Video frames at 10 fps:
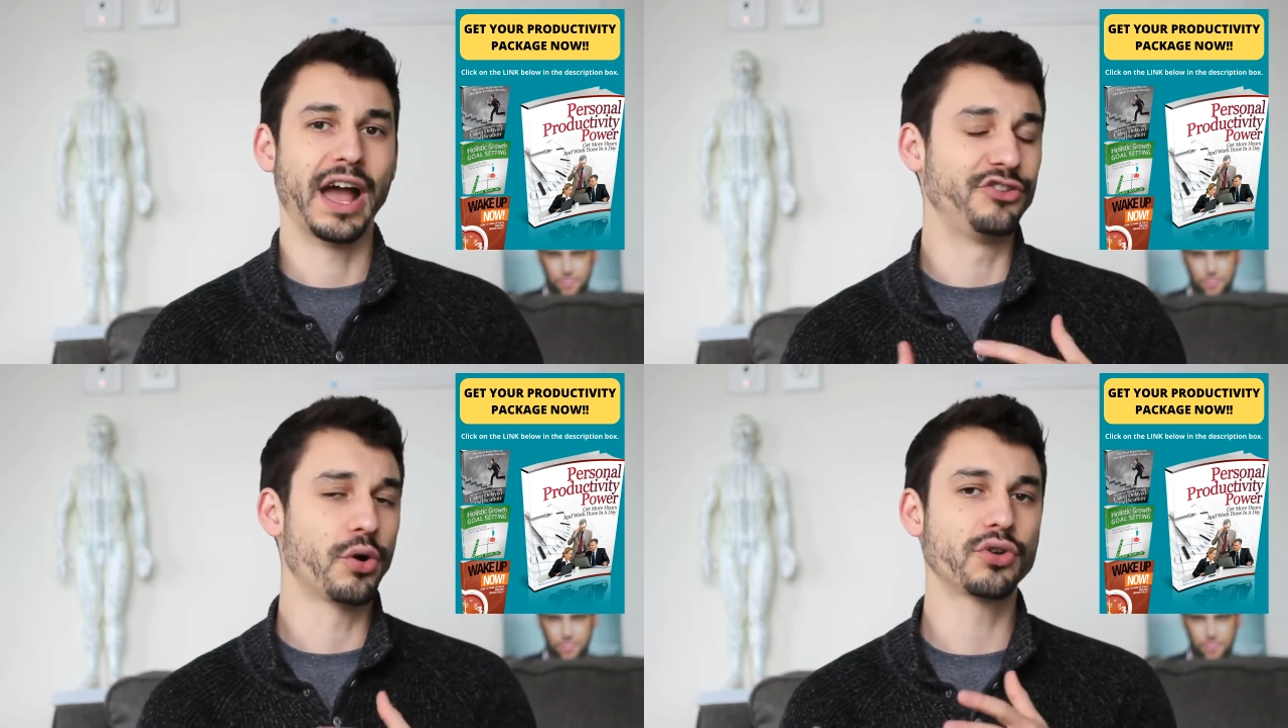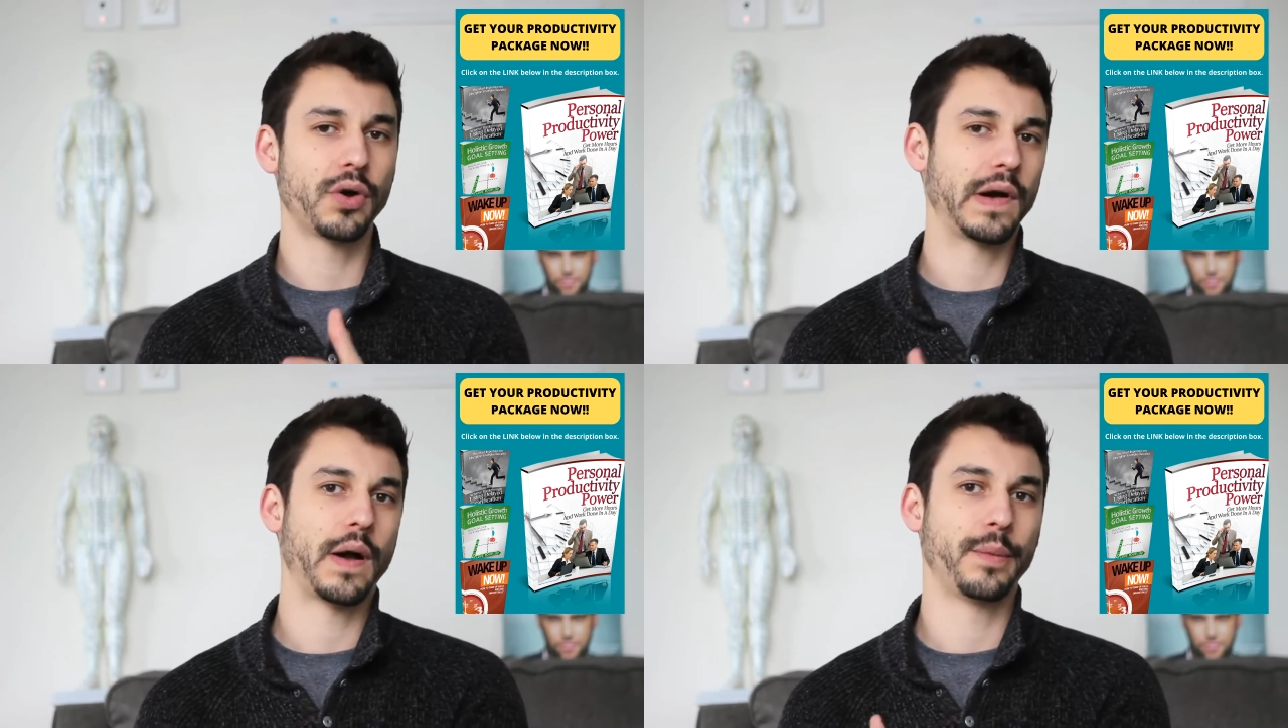I don't
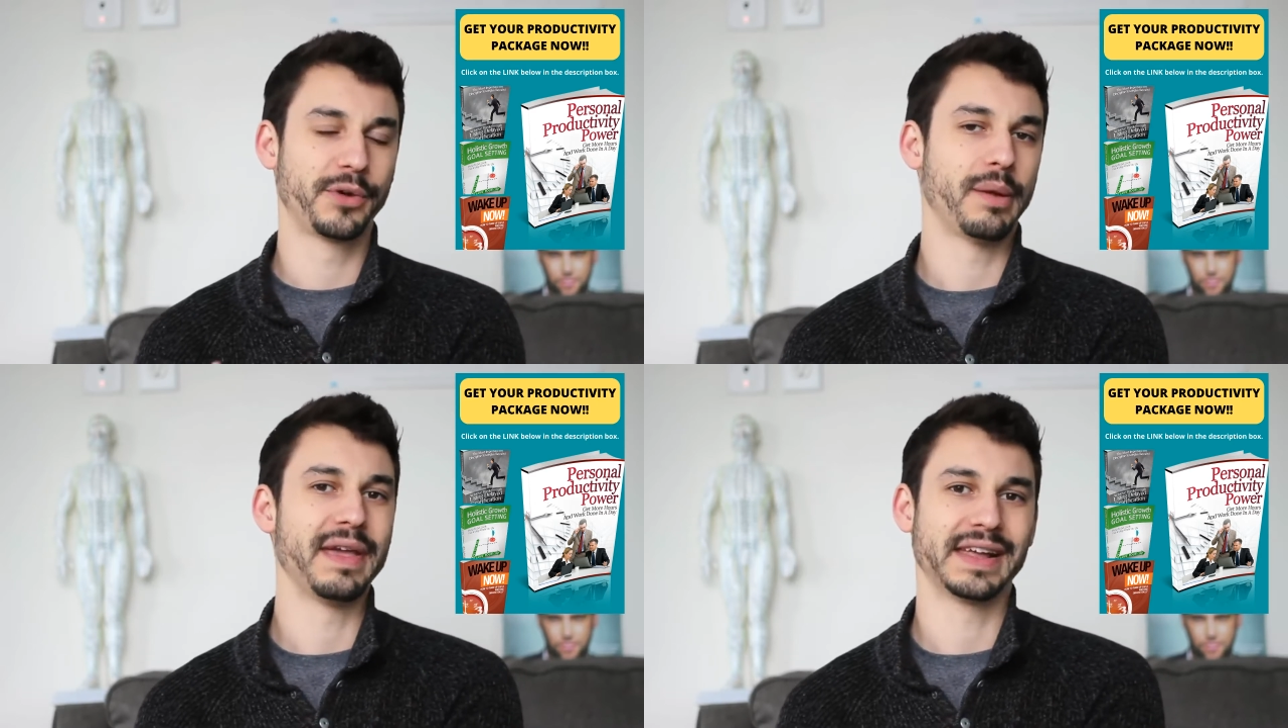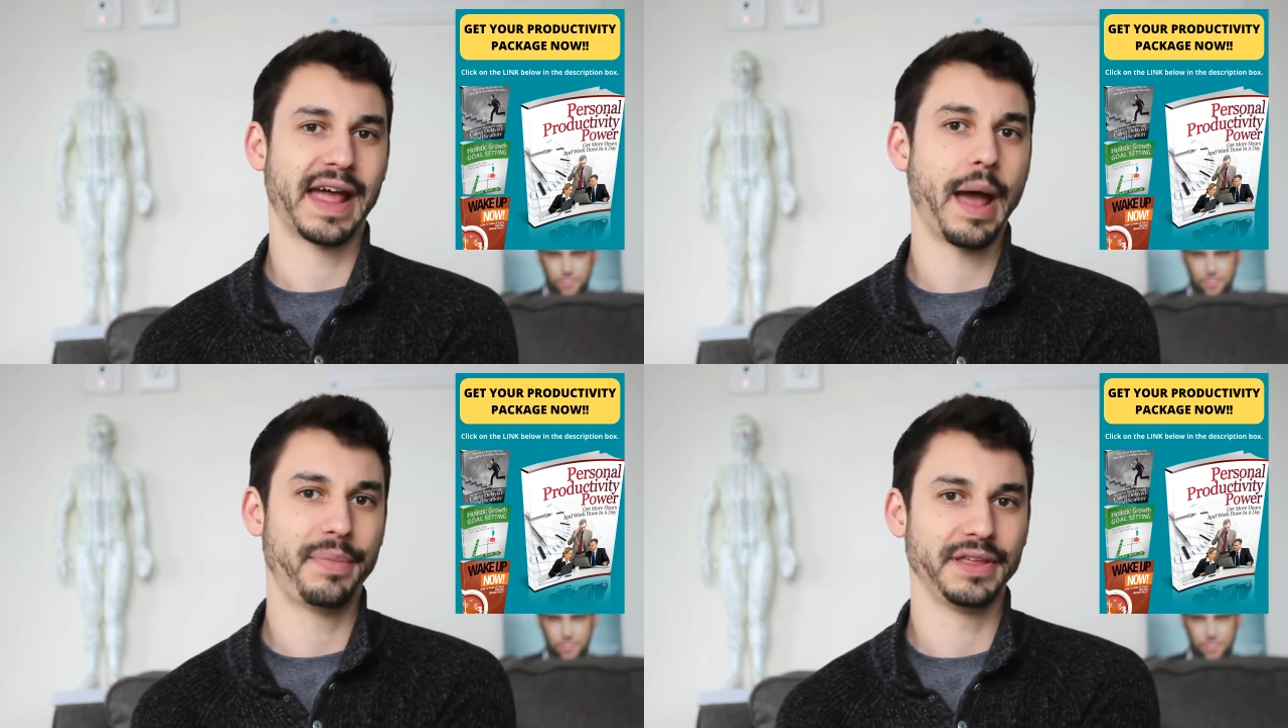know how I'm going to make it
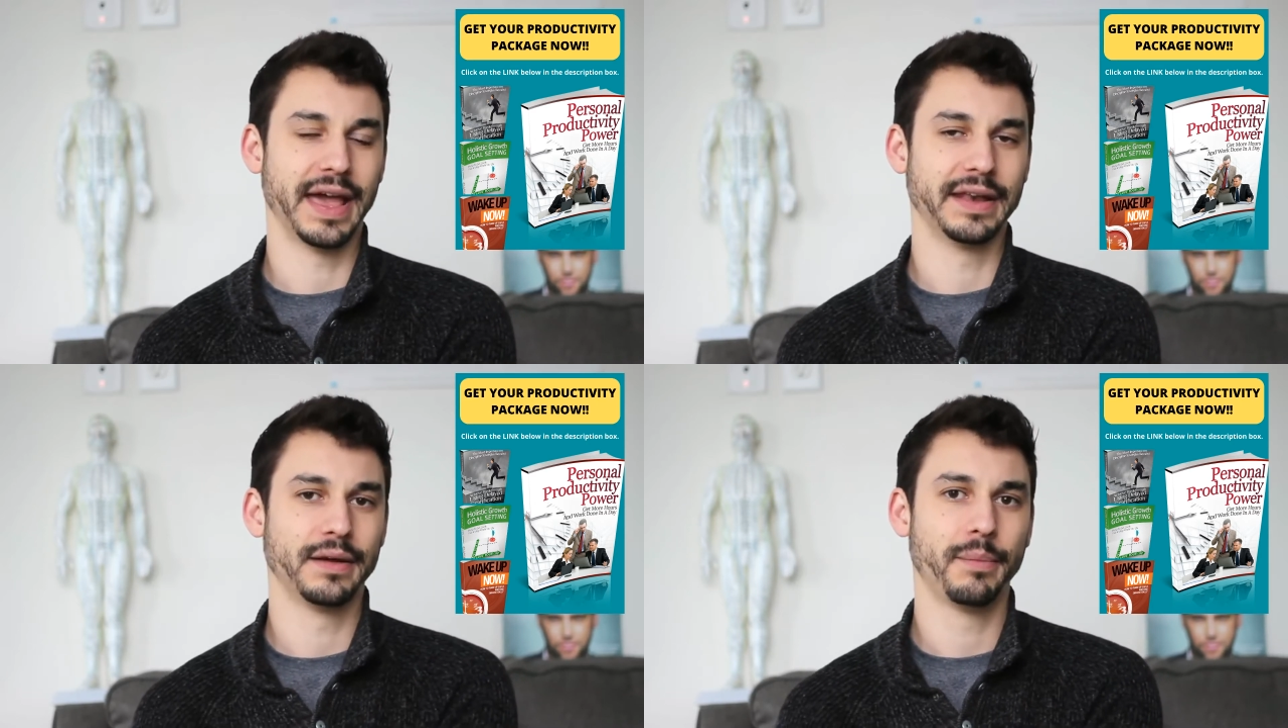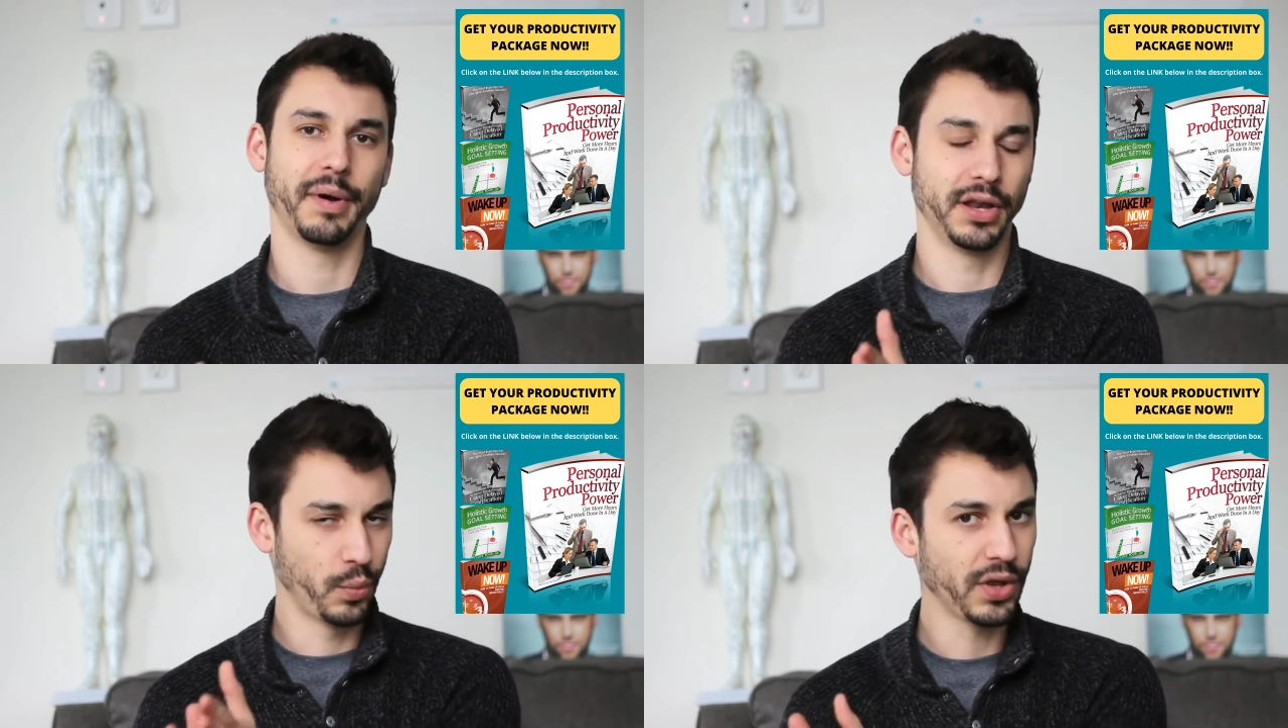happen yet,
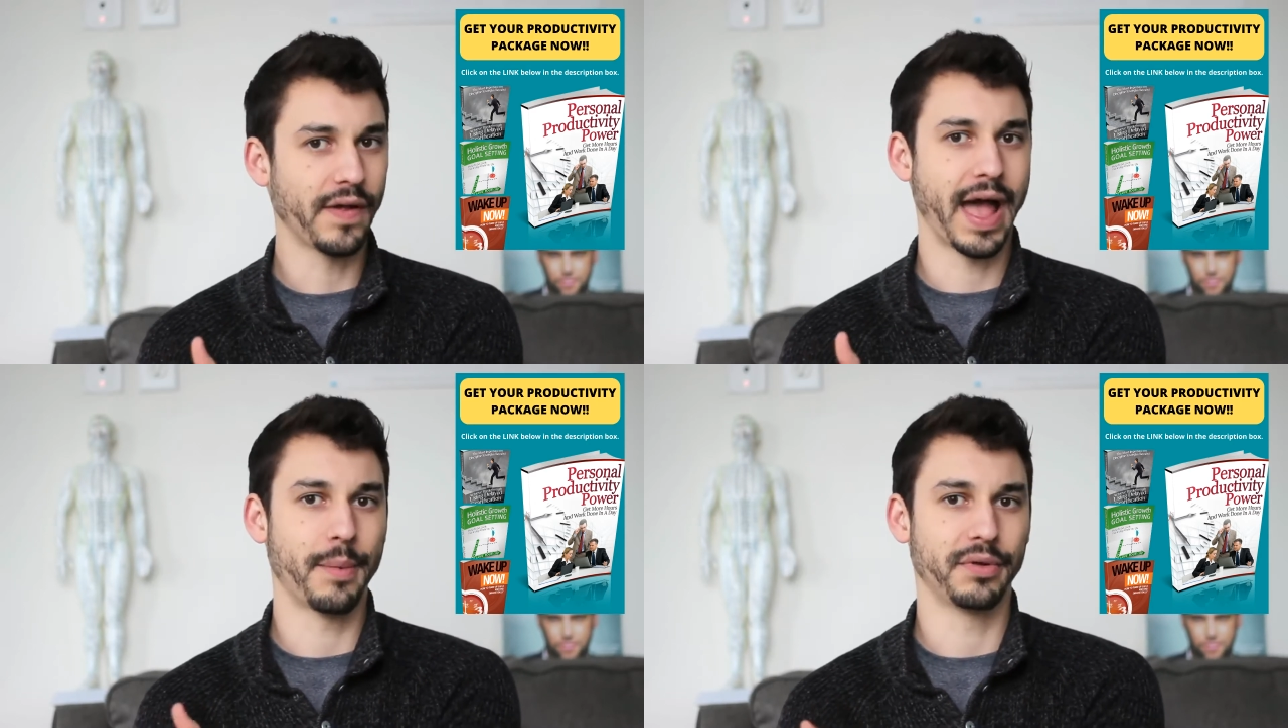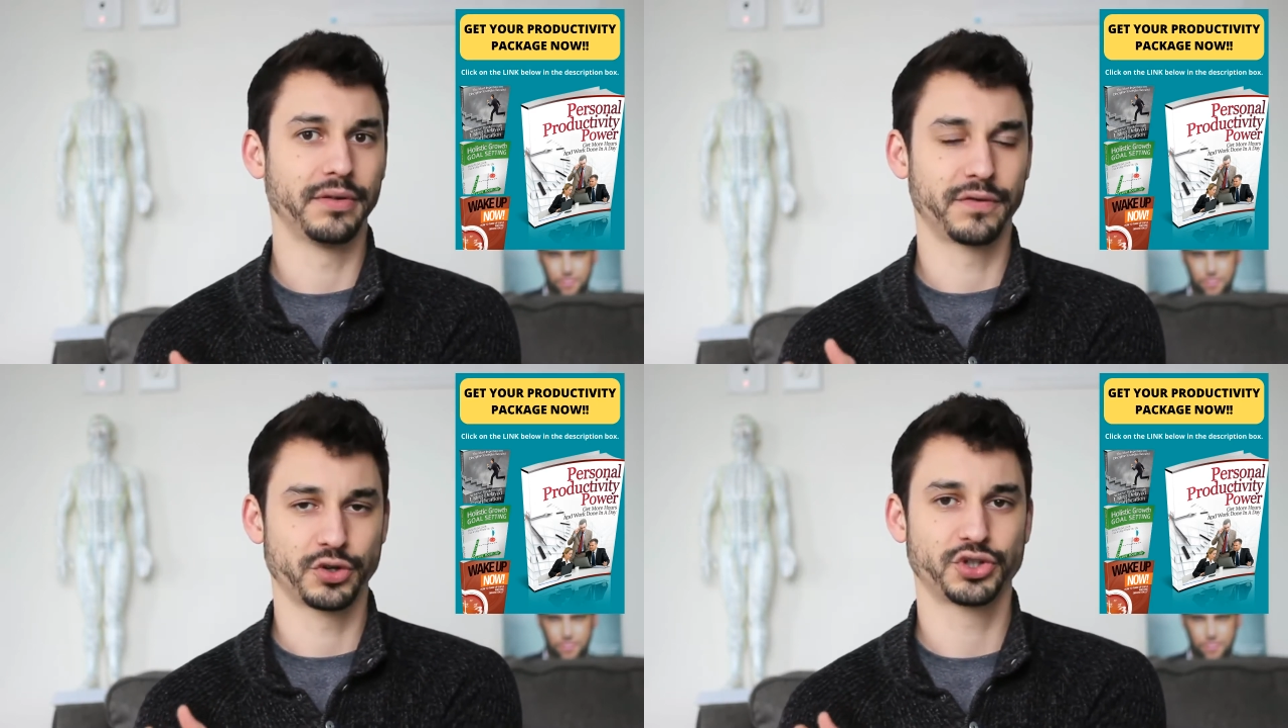but it will happen
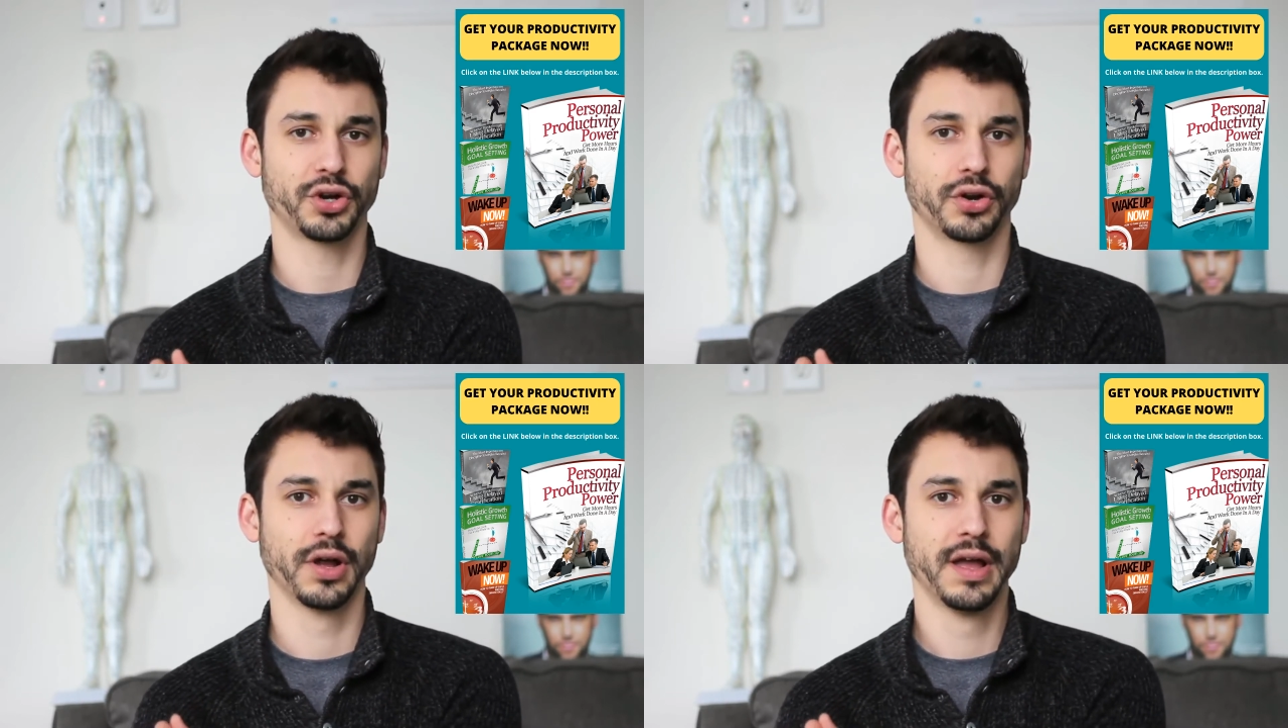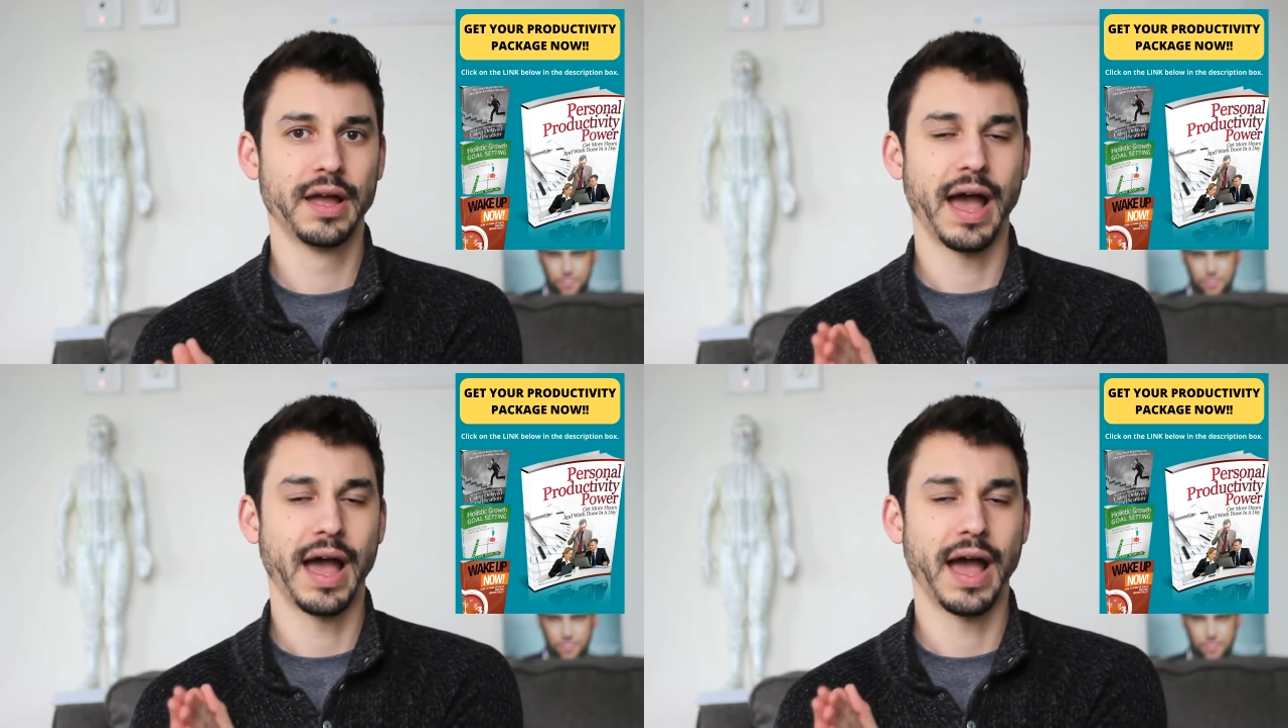for sure.